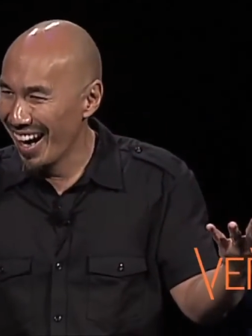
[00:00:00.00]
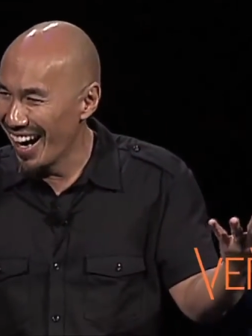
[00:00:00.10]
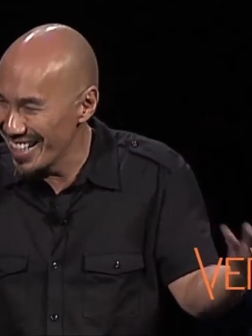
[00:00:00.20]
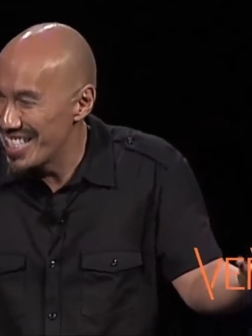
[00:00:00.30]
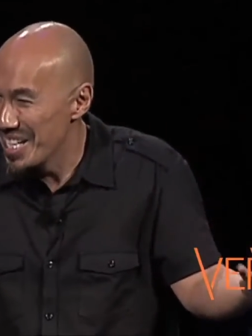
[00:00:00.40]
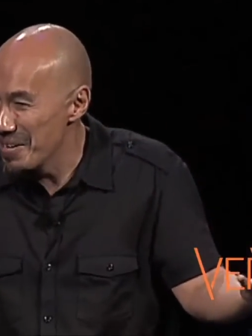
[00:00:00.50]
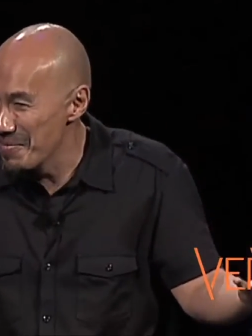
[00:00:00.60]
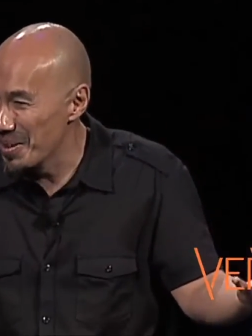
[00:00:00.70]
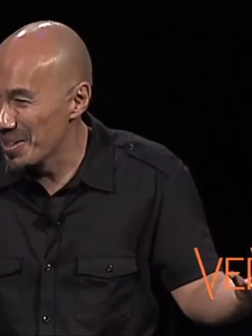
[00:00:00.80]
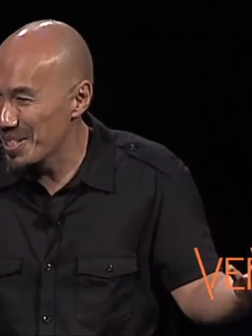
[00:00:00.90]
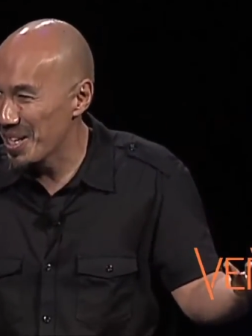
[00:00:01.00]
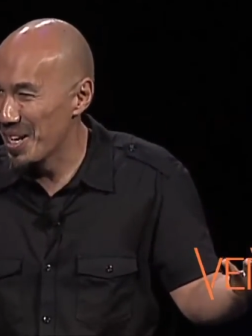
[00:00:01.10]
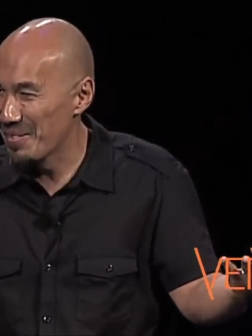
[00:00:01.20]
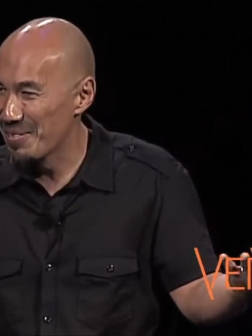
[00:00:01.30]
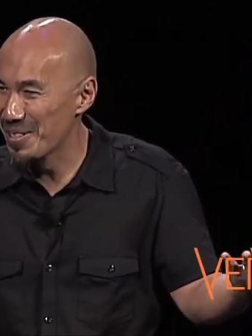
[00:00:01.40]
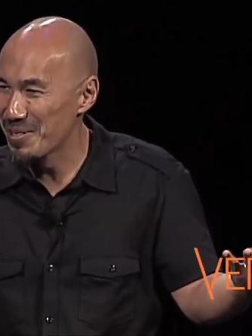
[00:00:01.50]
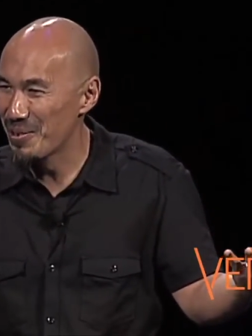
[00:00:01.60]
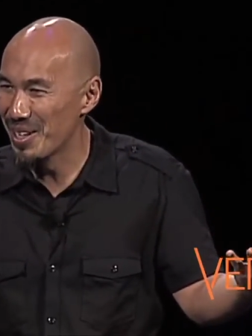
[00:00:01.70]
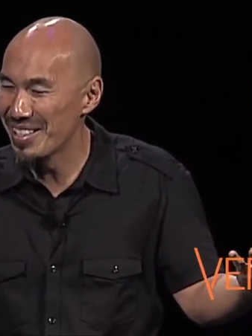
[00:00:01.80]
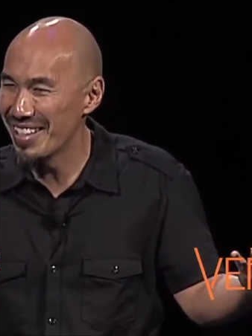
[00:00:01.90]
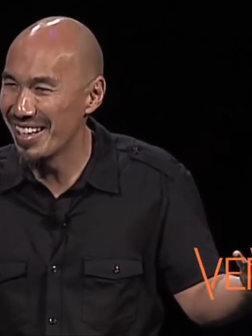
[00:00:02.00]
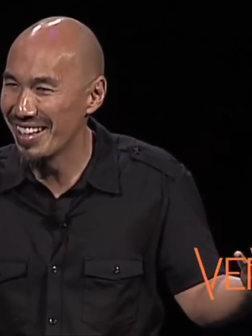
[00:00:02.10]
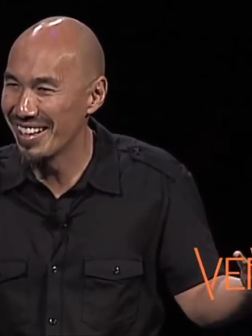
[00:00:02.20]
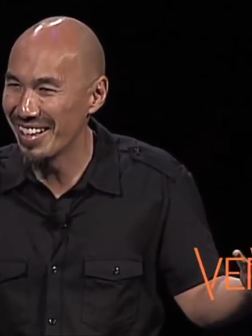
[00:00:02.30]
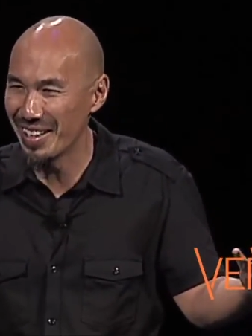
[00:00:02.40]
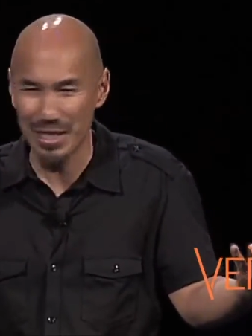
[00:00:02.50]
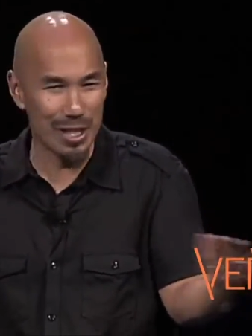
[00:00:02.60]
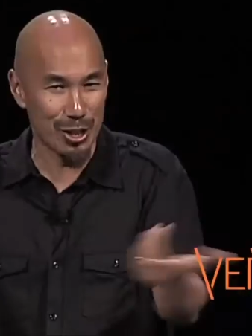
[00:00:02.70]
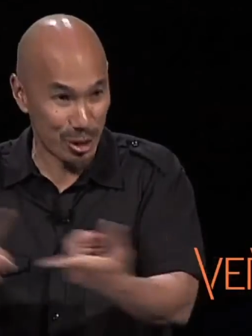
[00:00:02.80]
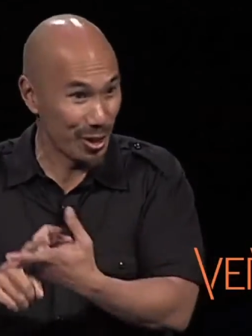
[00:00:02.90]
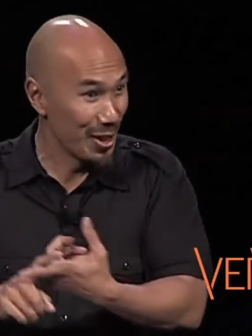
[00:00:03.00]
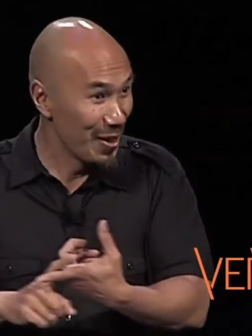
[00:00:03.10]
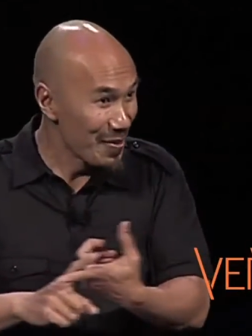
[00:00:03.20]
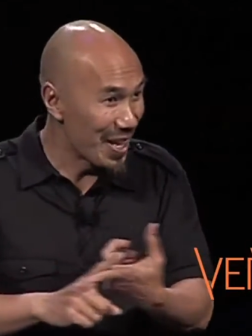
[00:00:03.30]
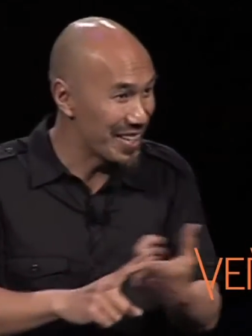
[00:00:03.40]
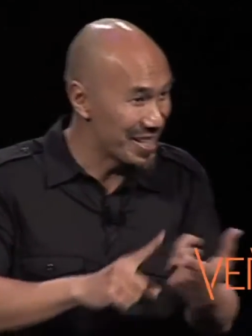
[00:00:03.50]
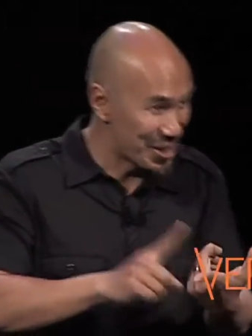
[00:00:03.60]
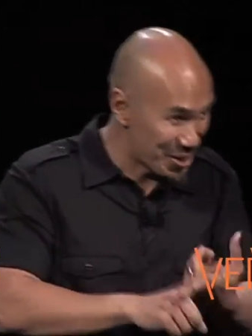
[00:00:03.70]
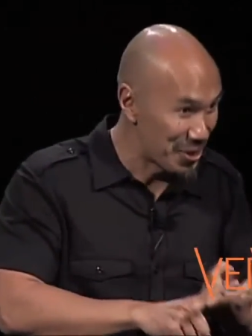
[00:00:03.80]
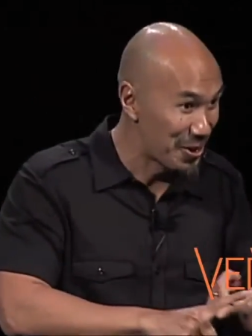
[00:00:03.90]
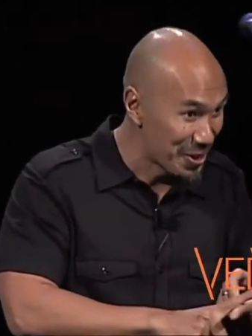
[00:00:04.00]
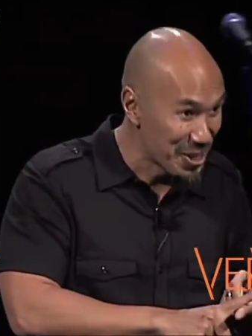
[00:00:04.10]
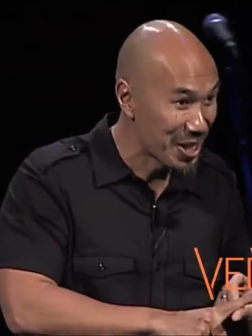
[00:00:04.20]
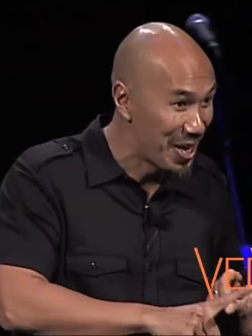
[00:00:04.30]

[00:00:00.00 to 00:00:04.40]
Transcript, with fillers: I did a merge conference once and I, I did a, I did a surge